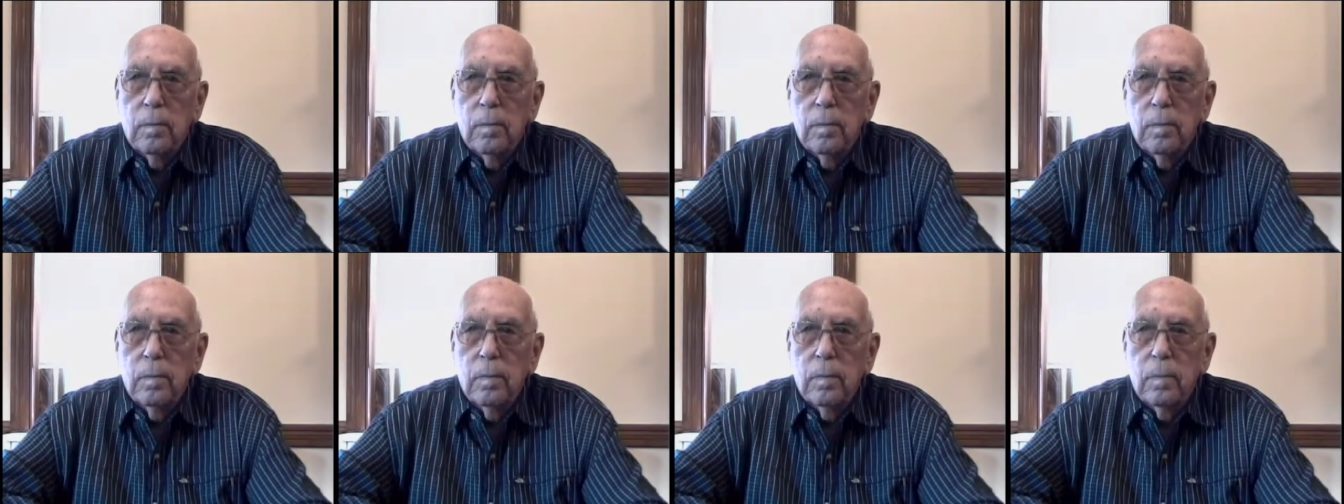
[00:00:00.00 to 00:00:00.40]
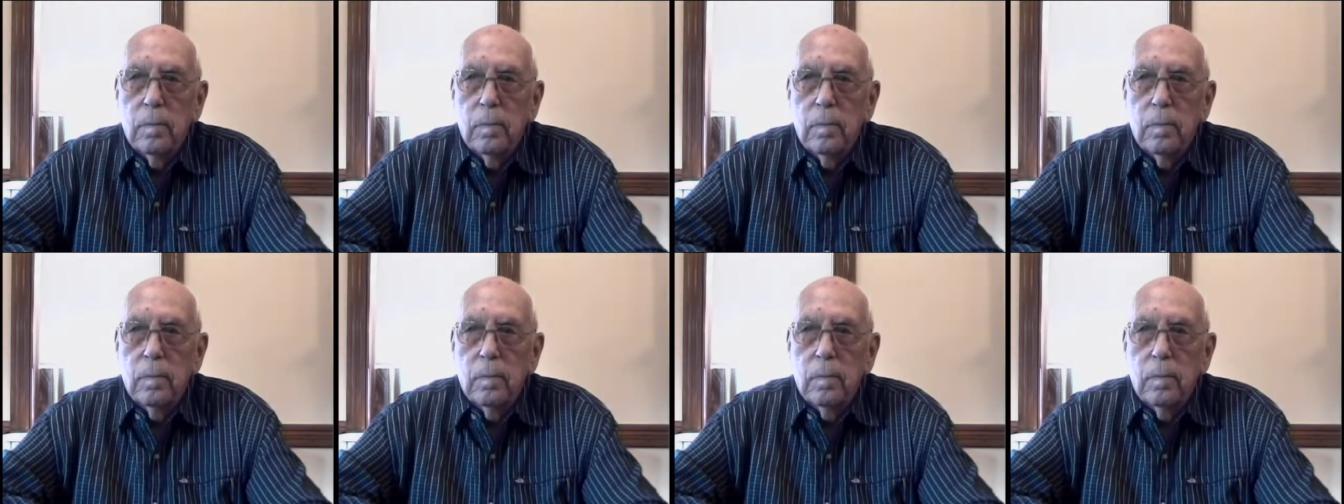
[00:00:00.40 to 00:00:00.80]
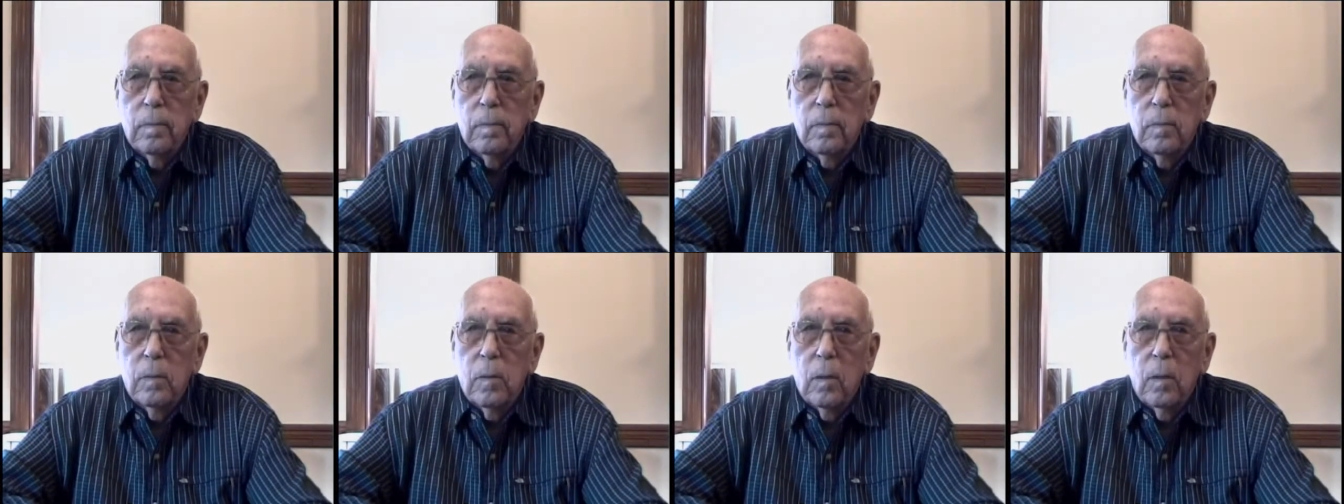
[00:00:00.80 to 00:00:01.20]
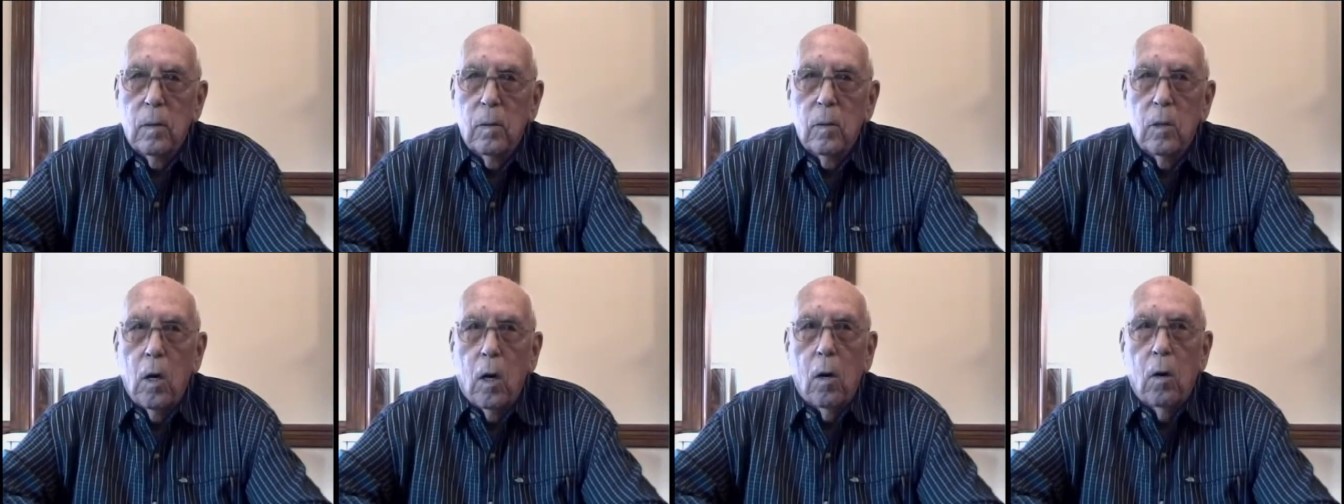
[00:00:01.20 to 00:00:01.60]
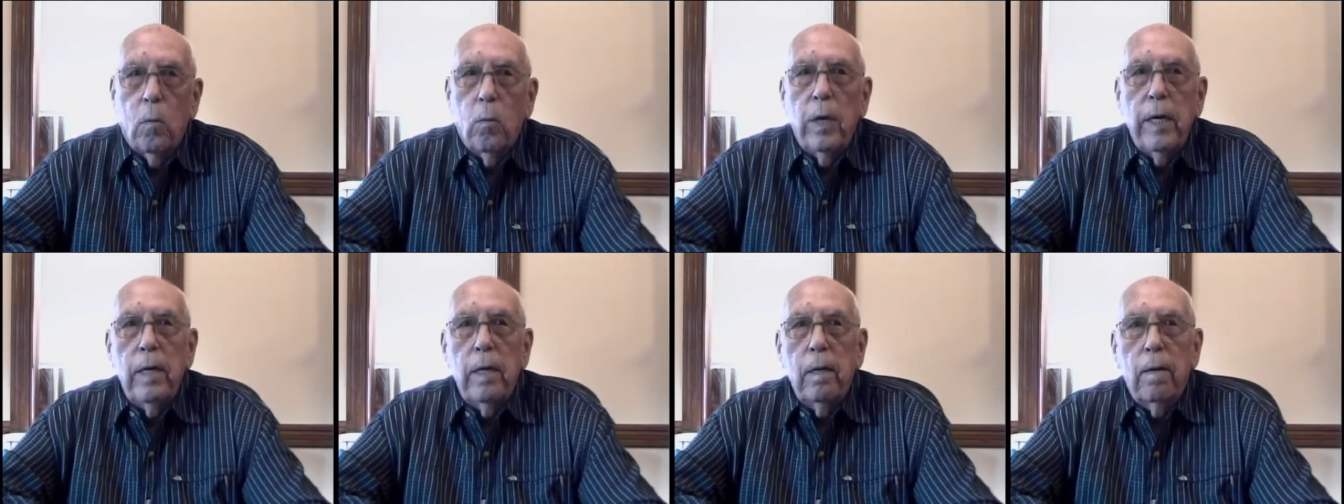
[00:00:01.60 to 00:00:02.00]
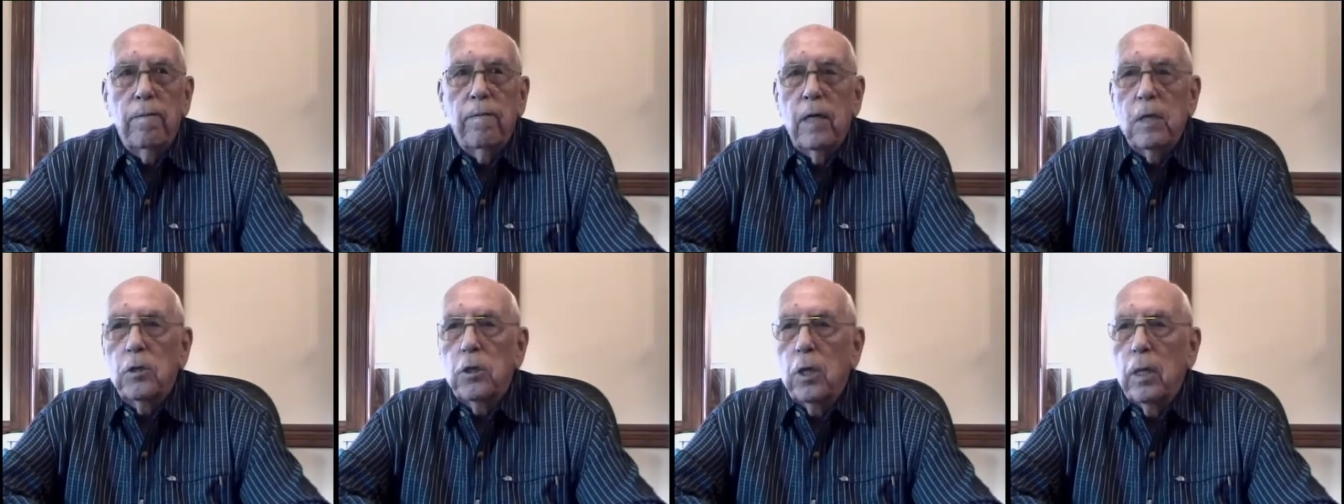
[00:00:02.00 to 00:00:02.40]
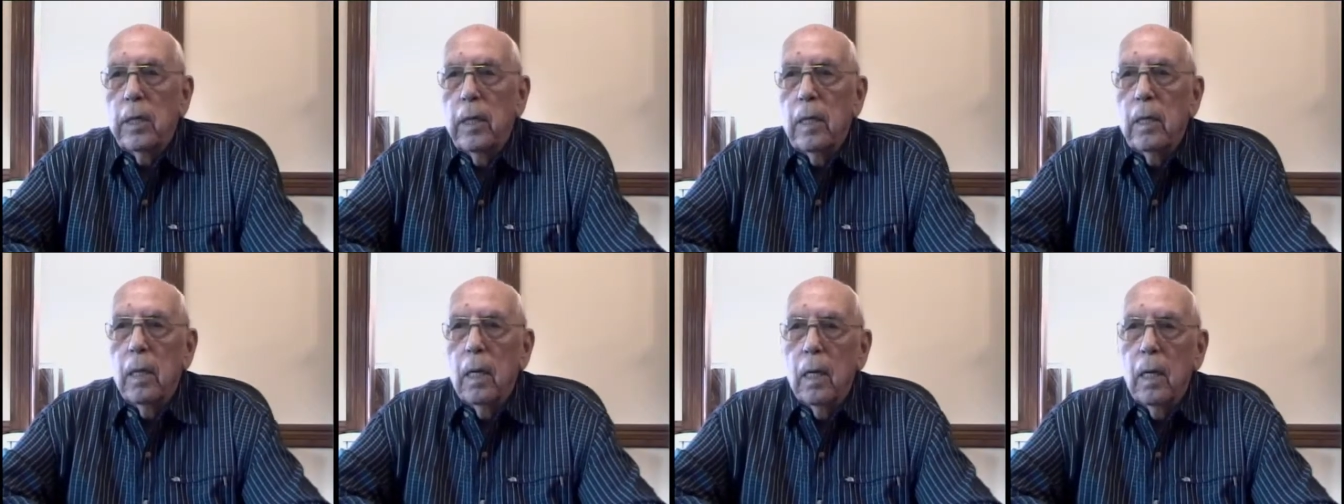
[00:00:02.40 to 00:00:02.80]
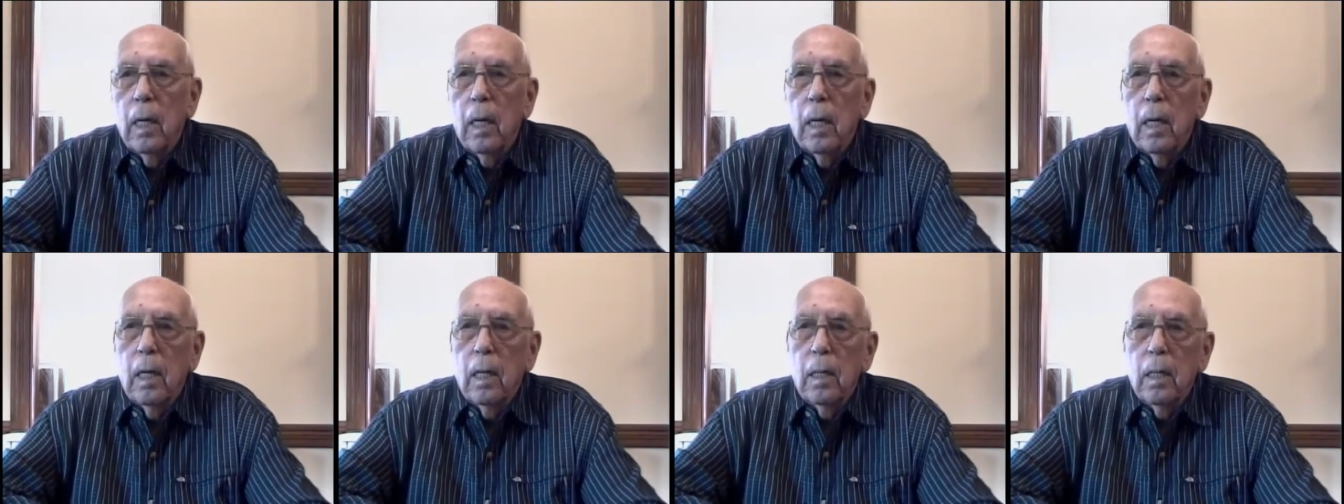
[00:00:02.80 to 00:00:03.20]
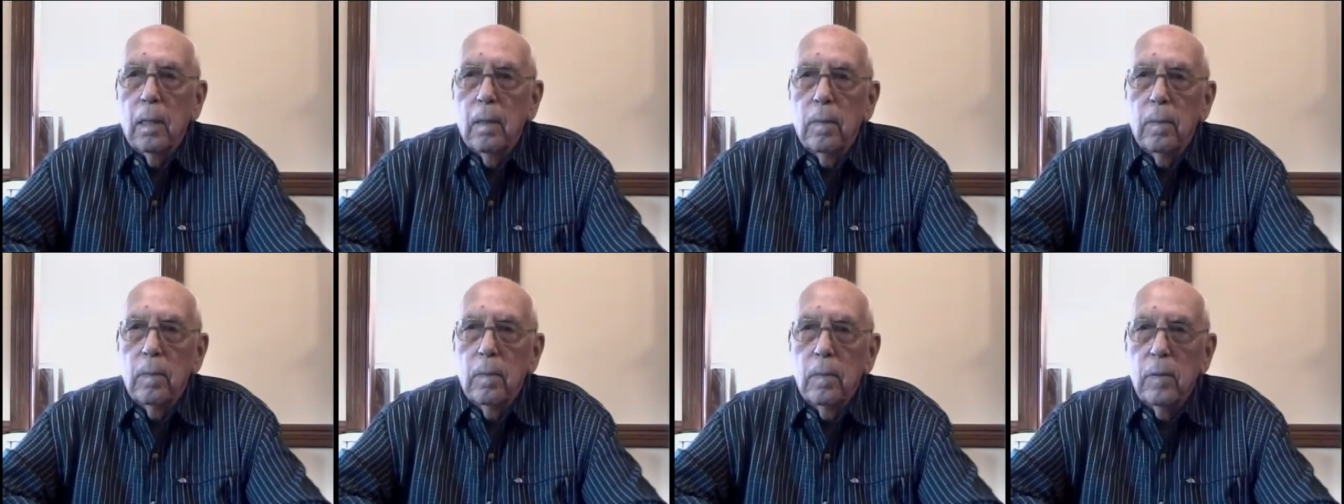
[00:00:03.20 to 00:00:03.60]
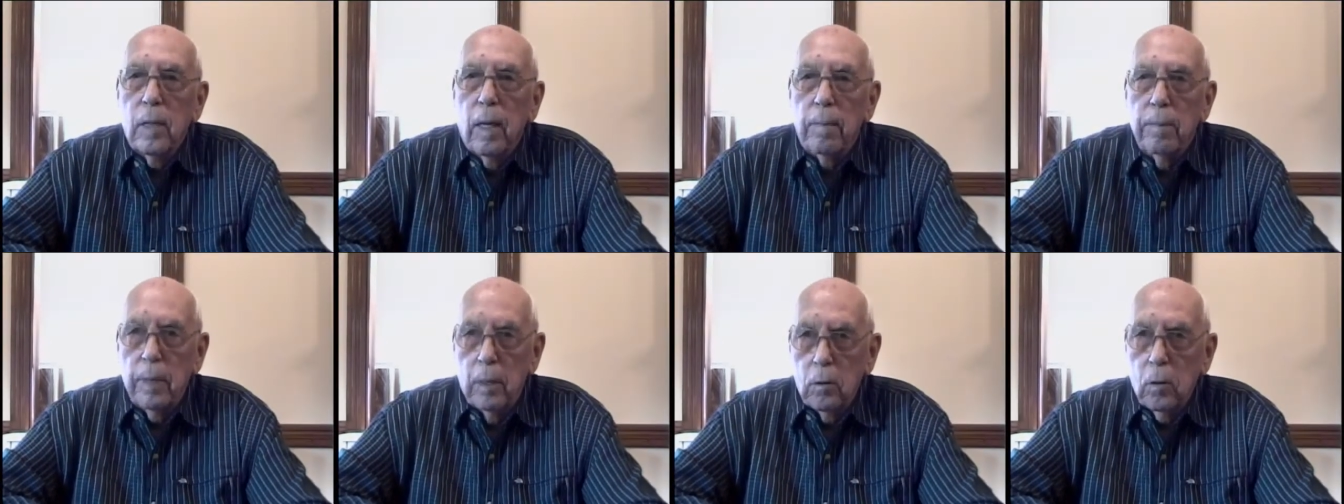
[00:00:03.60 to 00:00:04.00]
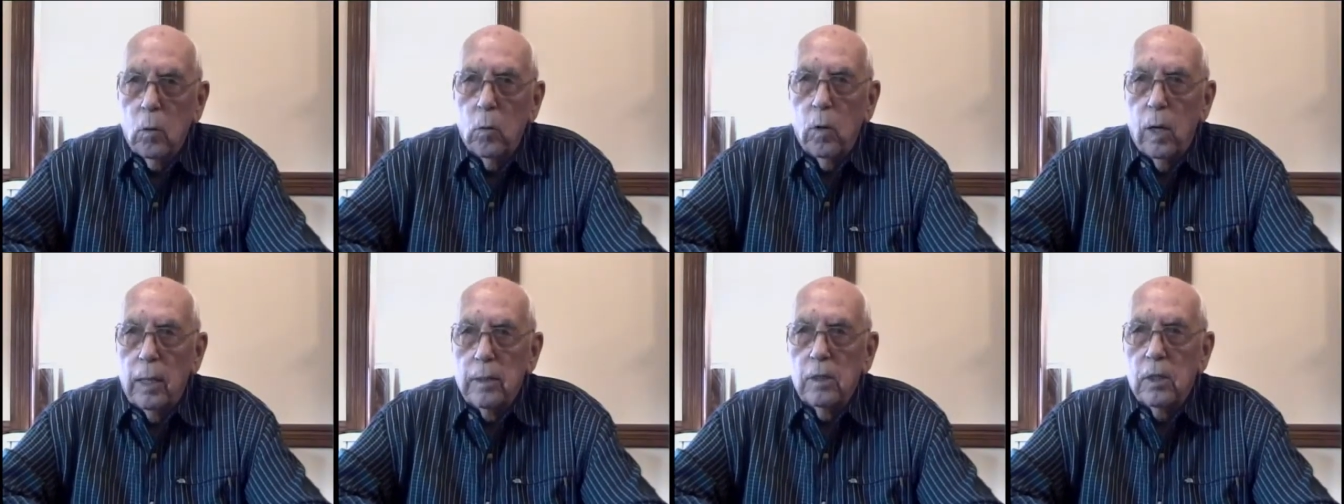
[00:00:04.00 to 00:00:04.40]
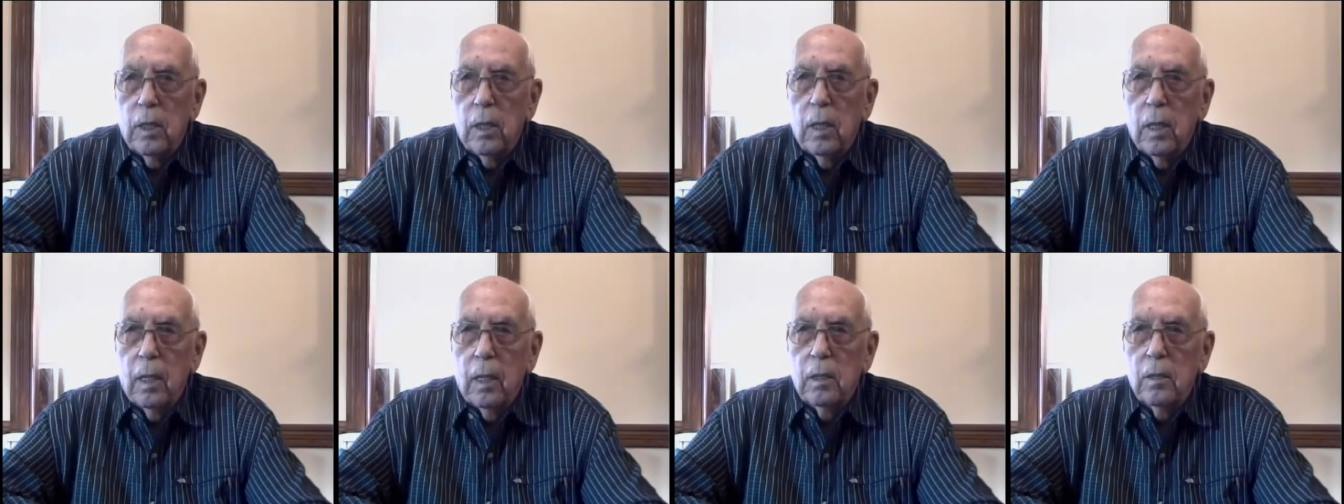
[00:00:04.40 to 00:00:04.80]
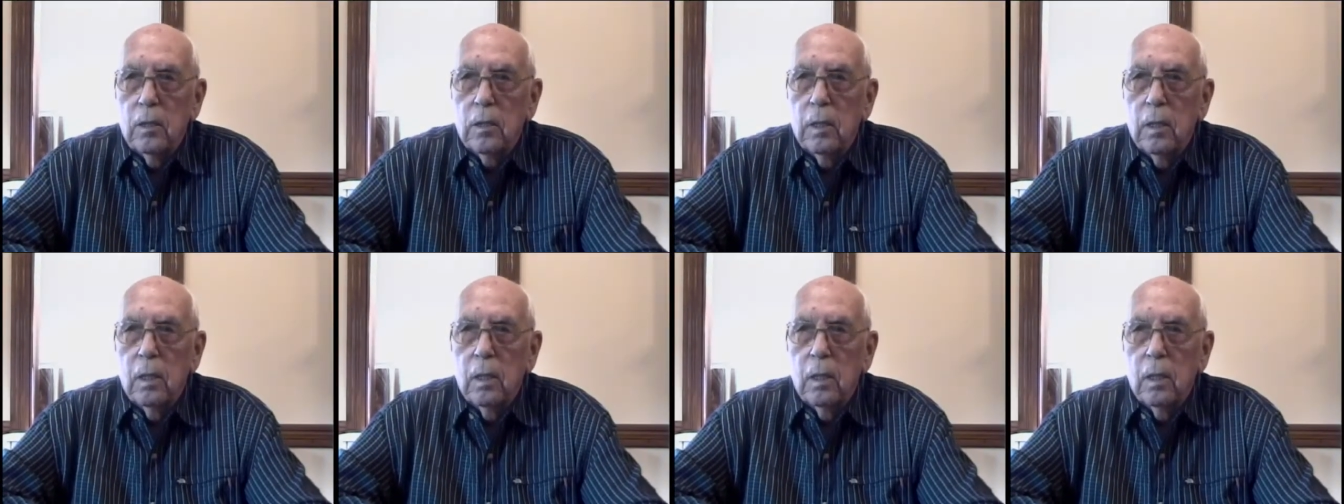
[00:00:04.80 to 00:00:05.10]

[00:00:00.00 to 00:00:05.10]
Were you still in a tent, or? No, we eventually built Quonset huts,